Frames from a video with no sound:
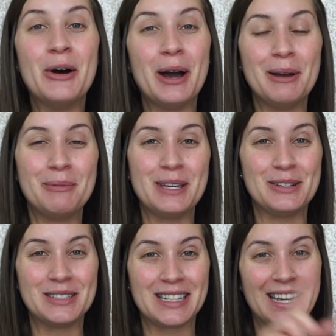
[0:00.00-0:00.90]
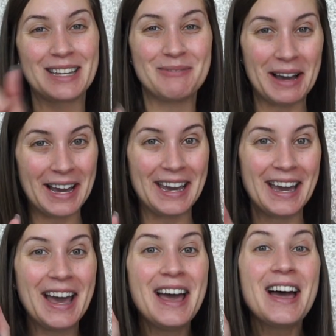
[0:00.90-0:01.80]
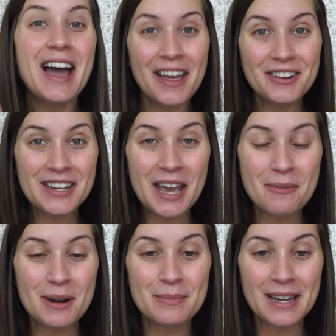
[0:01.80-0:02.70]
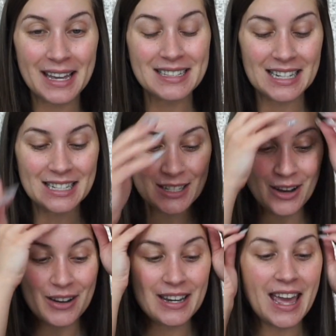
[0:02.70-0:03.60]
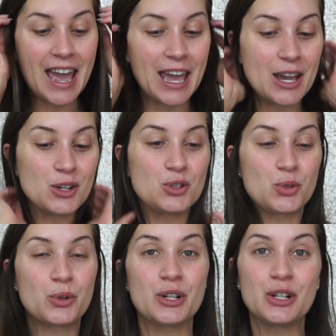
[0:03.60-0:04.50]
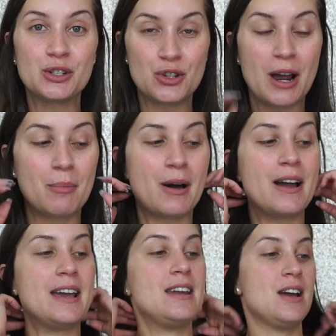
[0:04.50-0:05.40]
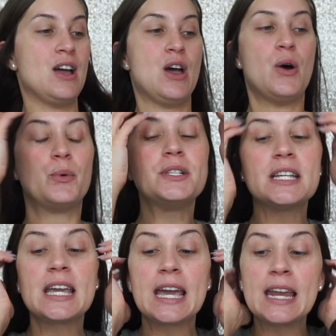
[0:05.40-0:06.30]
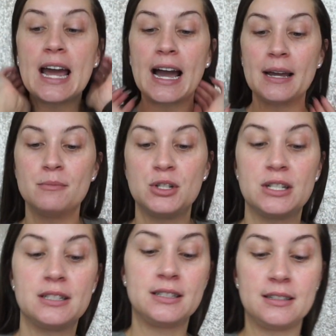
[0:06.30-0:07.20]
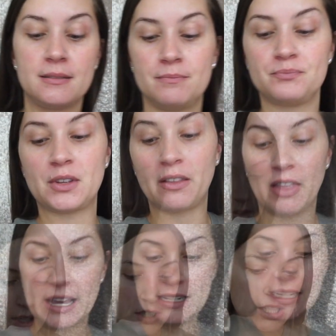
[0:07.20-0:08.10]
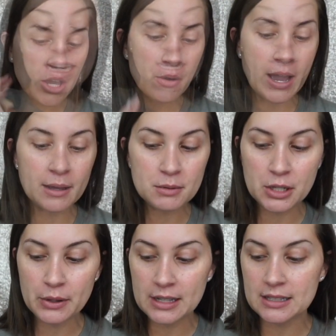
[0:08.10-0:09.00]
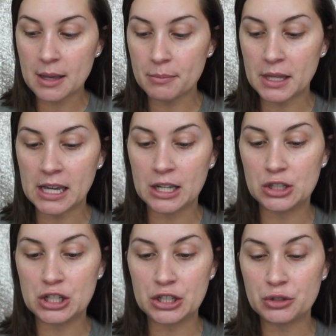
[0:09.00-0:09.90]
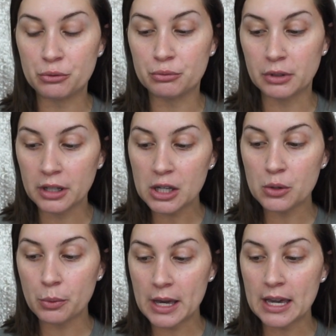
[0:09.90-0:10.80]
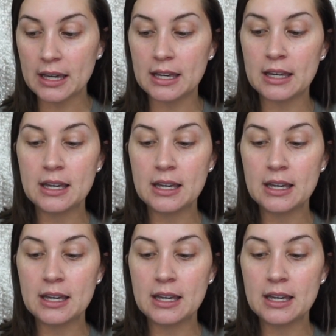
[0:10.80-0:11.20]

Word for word: So I'm using my other camera because it is on a shorter tripod. Once again, I'm just lazy. So I'm doing something just really quick